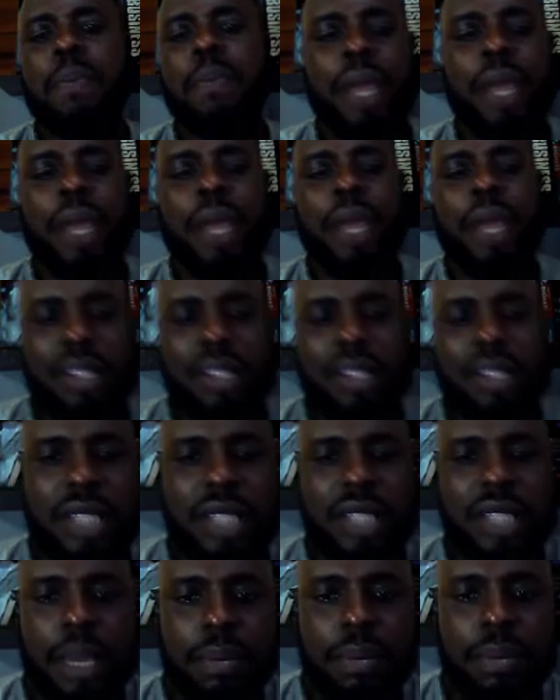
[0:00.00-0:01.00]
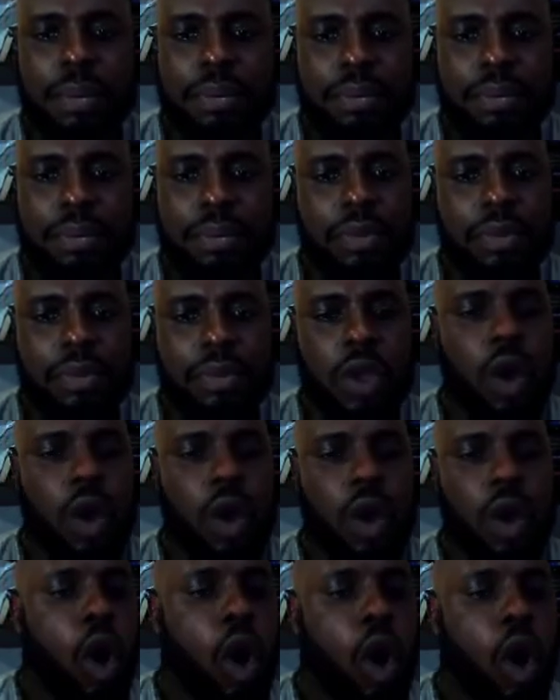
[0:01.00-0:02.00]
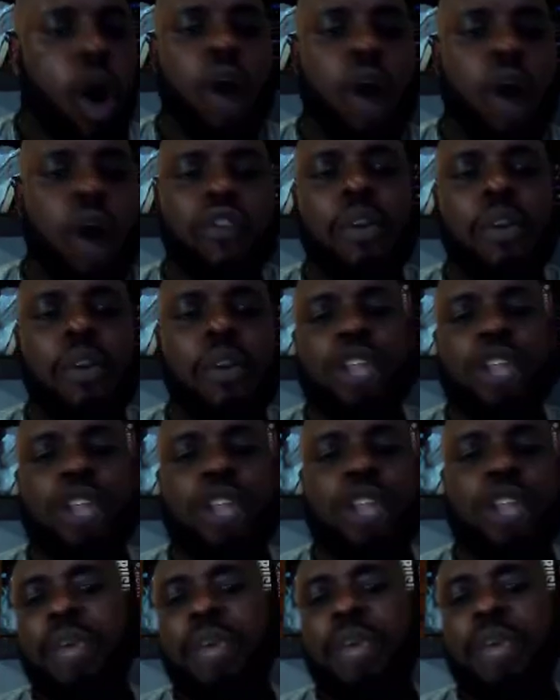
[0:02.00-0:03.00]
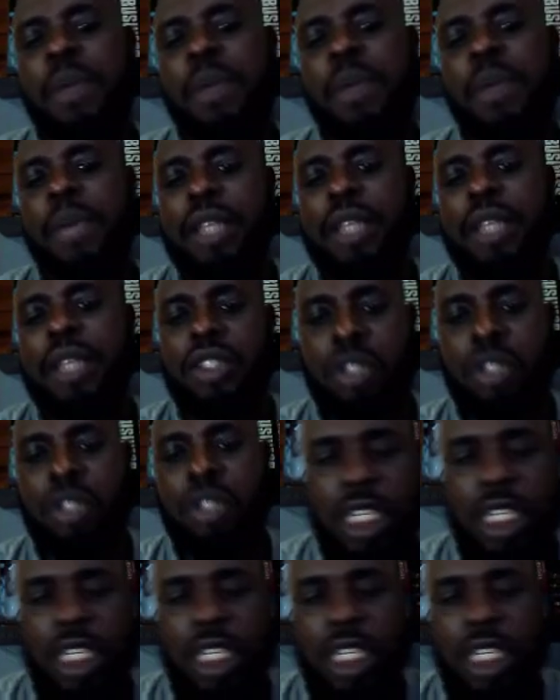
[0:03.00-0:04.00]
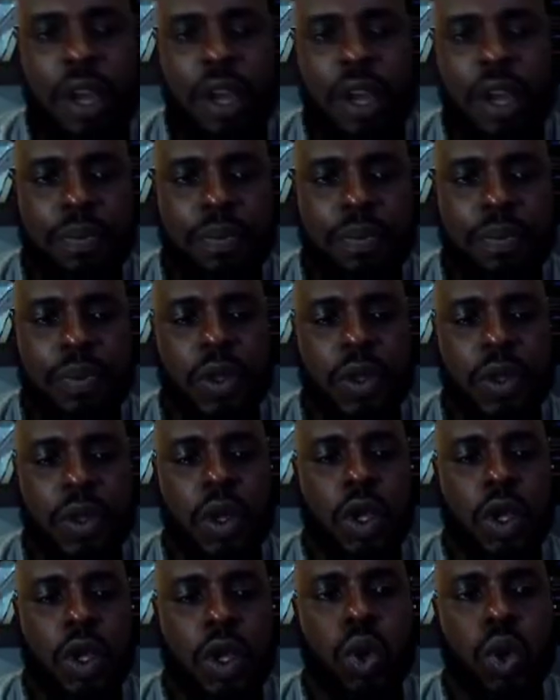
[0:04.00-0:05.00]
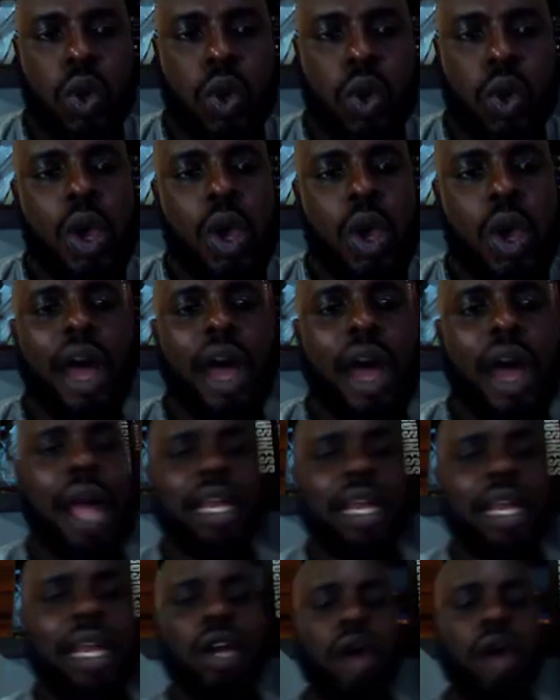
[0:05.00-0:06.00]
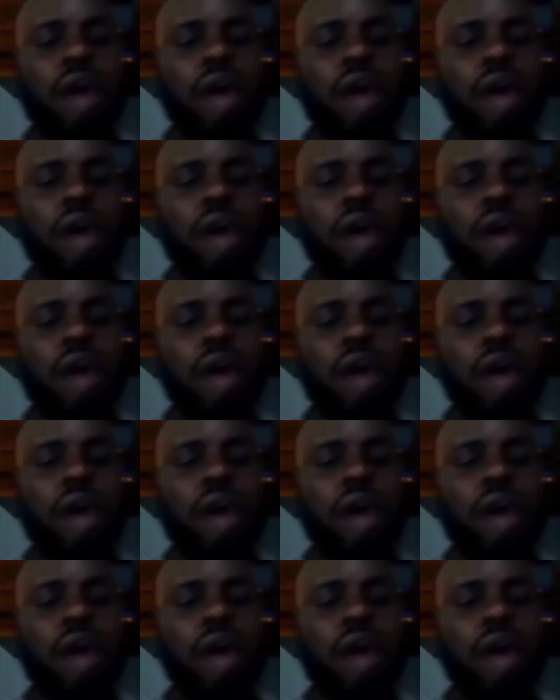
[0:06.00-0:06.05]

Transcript: payment system, or for peer-to-peer payment transfer. So I can